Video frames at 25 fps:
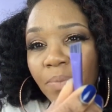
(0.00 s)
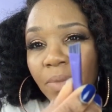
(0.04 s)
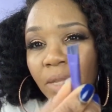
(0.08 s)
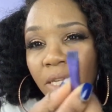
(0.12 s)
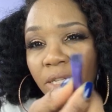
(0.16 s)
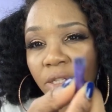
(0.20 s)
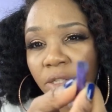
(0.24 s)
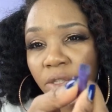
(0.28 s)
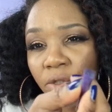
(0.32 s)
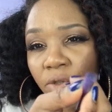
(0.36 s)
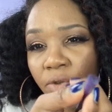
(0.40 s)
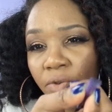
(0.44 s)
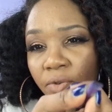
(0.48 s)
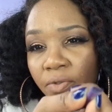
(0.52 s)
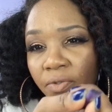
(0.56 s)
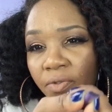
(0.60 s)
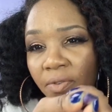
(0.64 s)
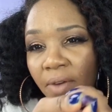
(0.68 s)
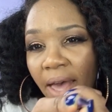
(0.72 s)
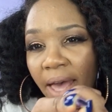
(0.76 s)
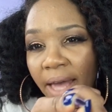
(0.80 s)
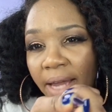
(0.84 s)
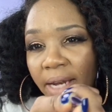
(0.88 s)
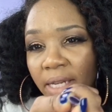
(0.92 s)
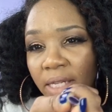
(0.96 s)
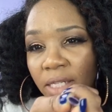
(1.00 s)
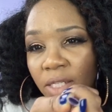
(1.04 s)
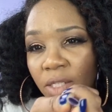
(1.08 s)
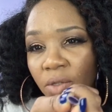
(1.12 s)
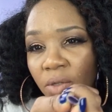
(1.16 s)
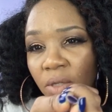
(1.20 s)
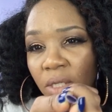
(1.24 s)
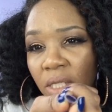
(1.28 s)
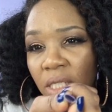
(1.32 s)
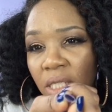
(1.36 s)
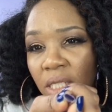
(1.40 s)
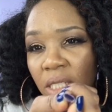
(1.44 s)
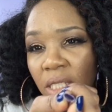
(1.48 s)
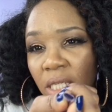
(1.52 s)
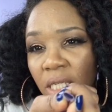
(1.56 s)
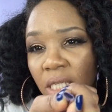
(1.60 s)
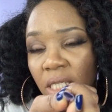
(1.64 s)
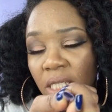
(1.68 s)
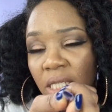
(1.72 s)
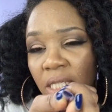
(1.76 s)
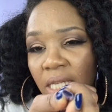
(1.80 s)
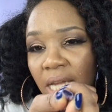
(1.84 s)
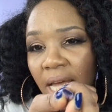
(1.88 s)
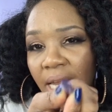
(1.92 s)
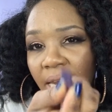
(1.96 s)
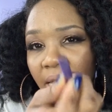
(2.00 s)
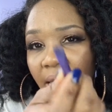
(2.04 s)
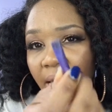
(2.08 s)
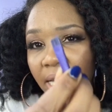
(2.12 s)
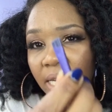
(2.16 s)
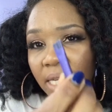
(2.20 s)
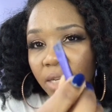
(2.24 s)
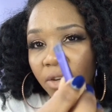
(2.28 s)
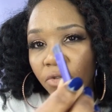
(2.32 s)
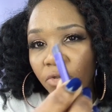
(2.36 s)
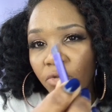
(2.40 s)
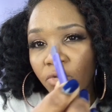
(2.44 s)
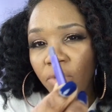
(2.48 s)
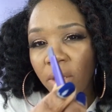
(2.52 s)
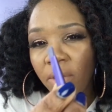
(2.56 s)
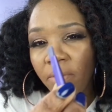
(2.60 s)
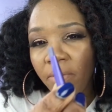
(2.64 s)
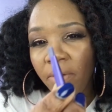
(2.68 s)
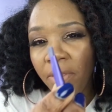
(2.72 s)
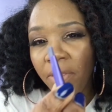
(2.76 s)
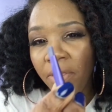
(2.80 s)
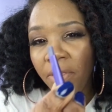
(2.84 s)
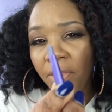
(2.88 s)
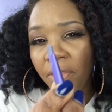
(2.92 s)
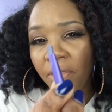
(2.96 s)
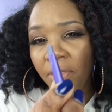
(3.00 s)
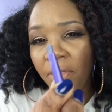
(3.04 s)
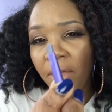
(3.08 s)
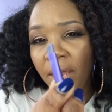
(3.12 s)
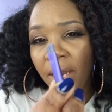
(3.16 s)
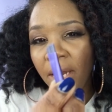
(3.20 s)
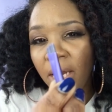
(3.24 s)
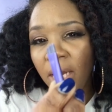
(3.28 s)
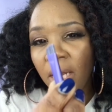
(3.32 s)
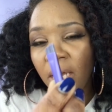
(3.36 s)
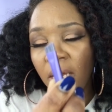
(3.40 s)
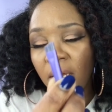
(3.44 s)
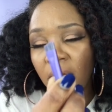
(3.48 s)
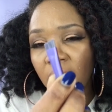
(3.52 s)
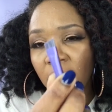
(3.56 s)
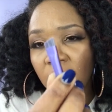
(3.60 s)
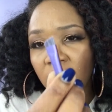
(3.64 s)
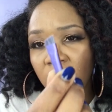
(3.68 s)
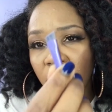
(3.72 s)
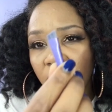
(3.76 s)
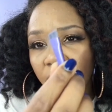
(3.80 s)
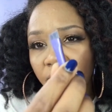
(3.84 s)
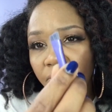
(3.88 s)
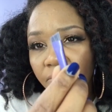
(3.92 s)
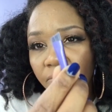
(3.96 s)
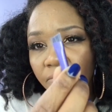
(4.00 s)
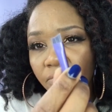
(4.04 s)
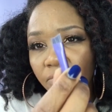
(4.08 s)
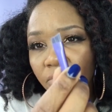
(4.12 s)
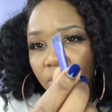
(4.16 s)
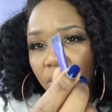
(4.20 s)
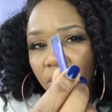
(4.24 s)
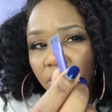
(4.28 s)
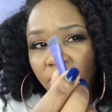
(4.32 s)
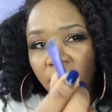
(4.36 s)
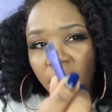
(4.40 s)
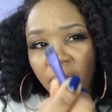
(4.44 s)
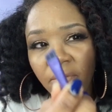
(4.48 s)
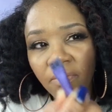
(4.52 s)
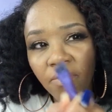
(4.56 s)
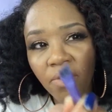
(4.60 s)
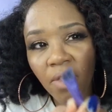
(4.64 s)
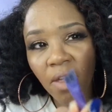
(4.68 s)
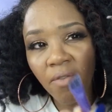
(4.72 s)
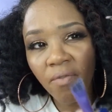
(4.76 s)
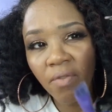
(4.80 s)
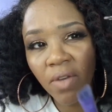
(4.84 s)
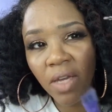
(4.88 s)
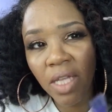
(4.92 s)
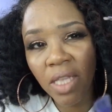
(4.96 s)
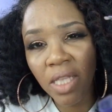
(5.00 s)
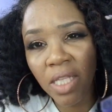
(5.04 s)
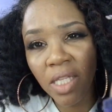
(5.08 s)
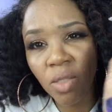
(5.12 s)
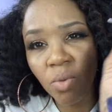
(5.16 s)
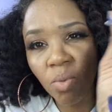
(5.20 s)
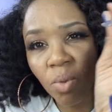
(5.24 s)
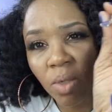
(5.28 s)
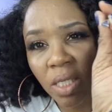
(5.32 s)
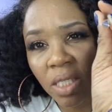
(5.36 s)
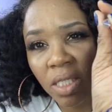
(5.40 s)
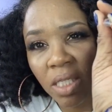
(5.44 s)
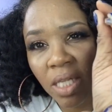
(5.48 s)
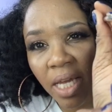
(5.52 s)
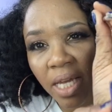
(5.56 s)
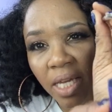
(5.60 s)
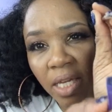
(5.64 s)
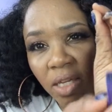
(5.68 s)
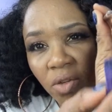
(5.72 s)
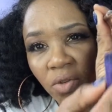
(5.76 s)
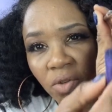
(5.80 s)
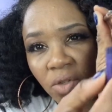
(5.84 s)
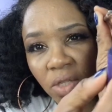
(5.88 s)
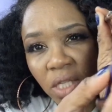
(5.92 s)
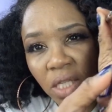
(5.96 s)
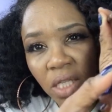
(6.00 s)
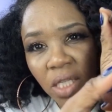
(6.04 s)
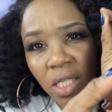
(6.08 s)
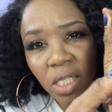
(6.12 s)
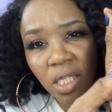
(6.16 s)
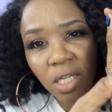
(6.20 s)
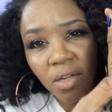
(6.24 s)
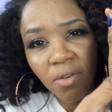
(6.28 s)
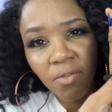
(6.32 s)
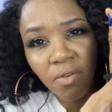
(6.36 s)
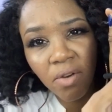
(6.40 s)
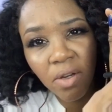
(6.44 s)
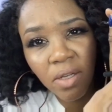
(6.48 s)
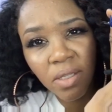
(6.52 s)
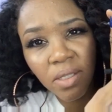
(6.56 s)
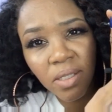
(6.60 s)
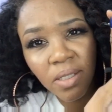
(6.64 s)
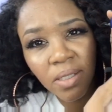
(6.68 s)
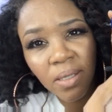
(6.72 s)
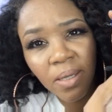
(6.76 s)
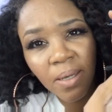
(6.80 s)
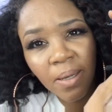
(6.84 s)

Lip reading: It's too fat, as you can see. It's not like really, really thin. It's really, really fluffy. And this one is like, you see the difference?